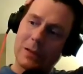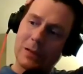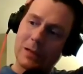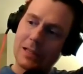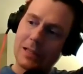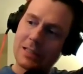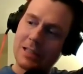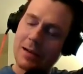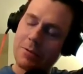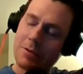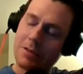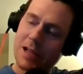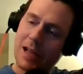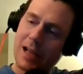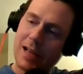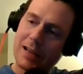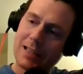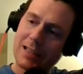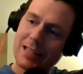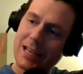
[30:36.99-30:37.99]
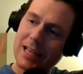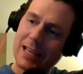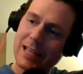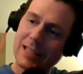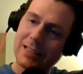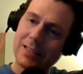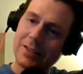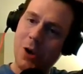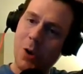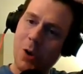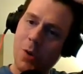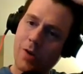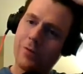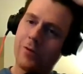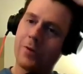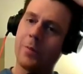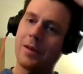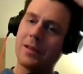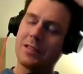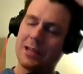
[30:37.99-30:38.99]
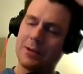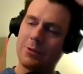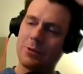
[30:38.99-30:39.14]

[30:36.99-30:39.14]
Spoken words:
Because I was kind of taking note of them as I